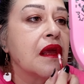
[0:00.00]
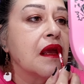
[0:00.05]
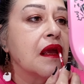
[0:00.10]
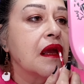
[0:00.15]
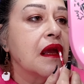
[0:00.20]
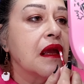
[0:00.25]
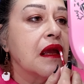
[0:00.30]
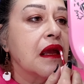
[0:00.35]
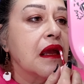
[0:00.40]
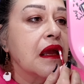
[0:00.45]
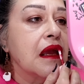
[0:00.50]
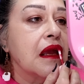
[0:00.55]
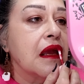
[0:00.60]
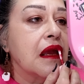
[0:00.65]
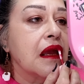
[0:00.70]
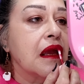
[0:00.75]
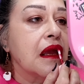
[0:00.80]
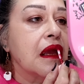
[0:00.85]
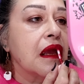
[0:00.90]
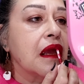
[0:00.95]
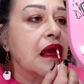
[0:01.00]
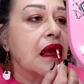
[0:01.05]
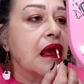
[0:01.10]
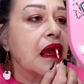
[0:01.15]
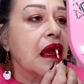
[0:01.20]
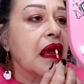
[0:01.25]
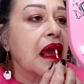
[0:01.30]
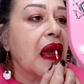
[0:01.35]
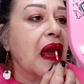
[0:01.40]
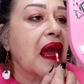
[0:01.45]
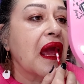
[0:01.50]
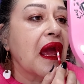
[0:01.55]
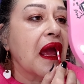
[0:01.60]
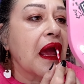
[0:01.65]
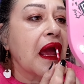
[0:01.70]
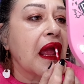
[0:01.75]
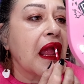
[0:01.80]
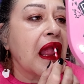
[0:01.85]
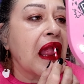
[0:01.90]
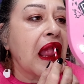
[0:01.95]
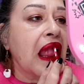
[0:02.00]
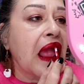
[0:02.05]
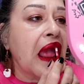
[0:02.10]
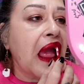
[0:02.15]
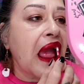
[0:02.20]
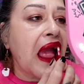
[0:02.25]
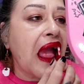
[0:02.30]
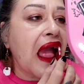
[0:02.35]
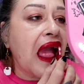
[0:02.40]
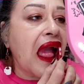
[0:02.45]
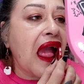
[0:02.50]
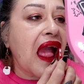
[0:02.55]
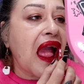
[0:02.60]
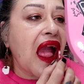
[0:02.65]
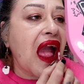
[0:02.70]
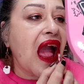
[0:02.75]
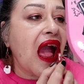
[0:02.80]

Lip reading: (no one is talking)